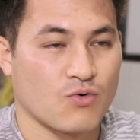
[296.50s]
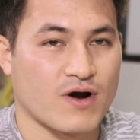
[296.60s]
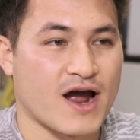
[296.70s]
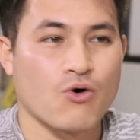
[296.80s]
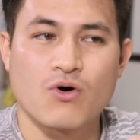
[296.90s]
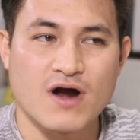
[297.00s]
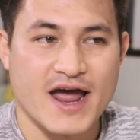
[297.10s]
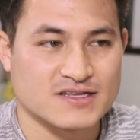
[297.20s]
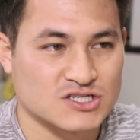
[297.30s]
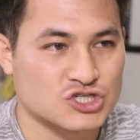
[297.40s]
Or
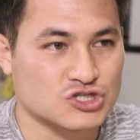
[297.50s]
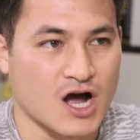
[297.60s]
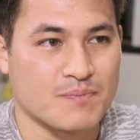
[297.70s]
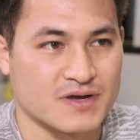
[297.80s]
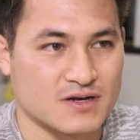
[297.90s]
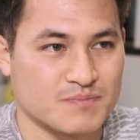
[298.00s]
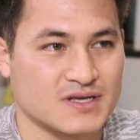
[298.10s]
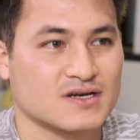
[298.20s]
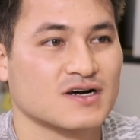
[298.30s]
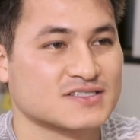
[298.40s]
I had to stop it
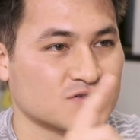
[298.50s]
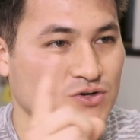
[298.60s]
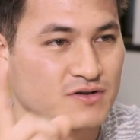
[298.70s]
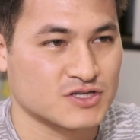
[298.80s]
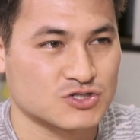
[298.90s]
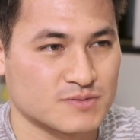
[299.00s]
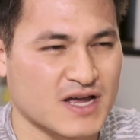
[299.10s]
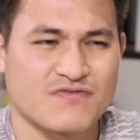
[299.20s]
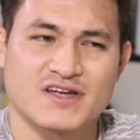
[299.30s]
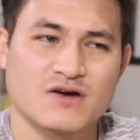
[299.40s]
because I was going on this trip.
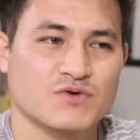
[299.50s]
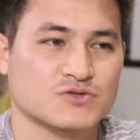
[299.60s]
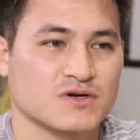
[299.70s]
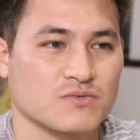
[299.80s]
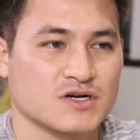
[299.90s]
I forget which one it